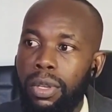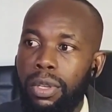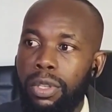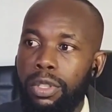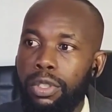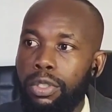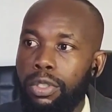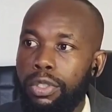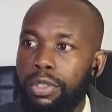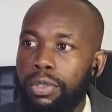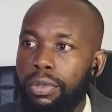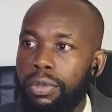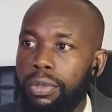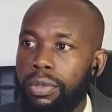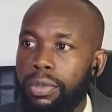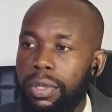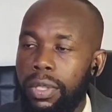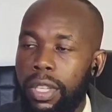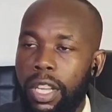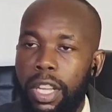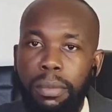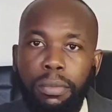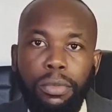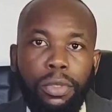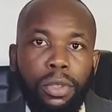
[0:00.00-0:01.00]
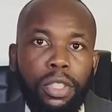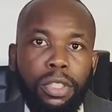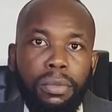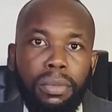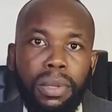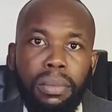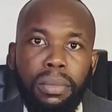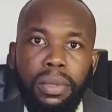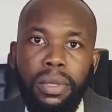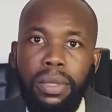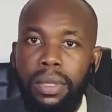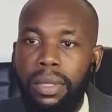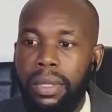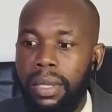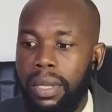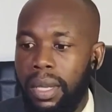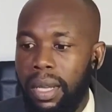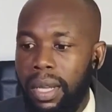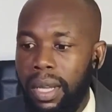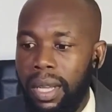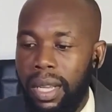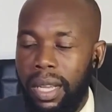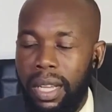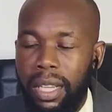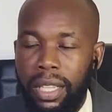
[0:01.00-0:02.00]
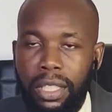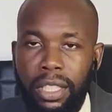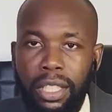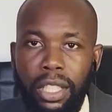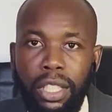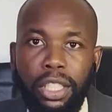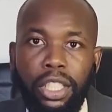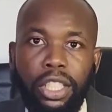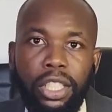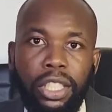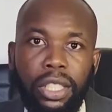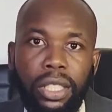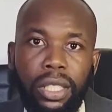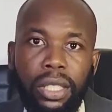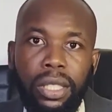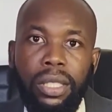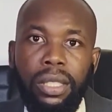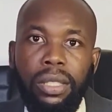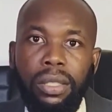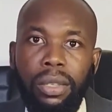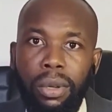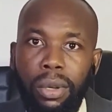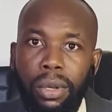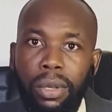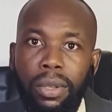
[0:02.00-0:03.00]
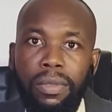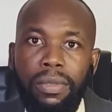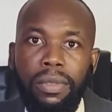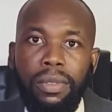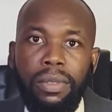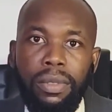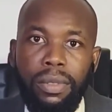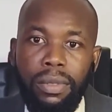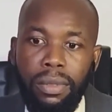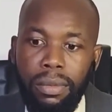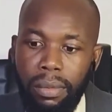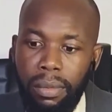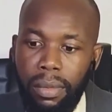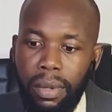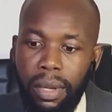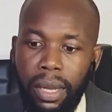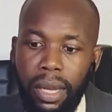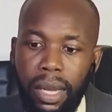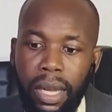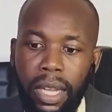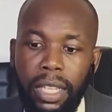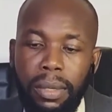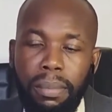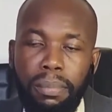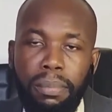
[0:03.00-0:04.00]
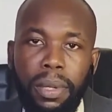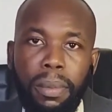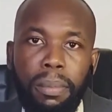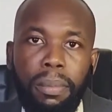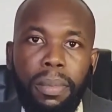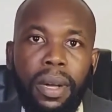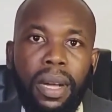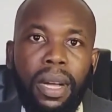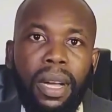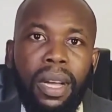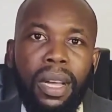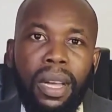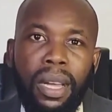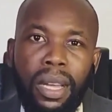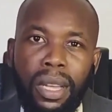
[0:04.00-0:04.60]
used to use just maybe Excel sheets or even hand paper,